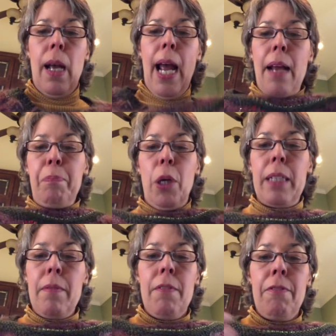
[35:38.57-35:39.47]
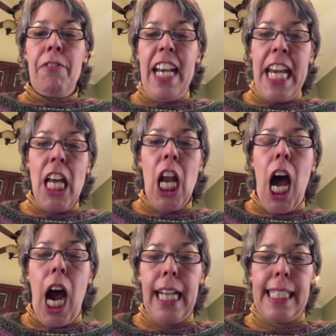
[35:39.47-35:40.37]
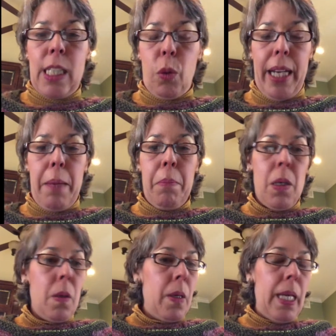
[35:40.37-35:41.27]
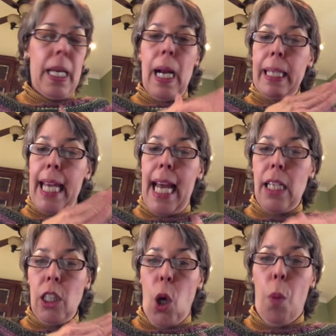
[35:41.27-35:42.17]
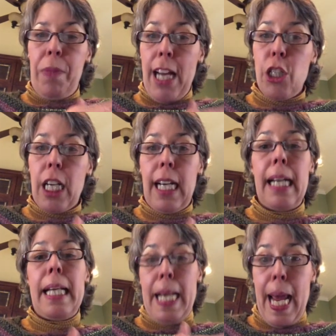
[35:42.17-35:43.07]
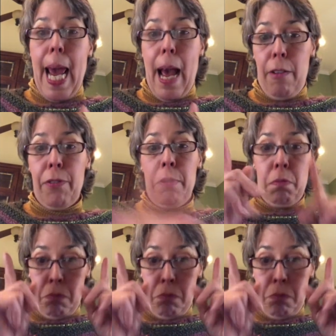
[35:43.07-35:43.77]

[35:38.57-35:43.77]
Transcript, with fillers: and put vanilla ice cream in a cantaloupe that you cut in half.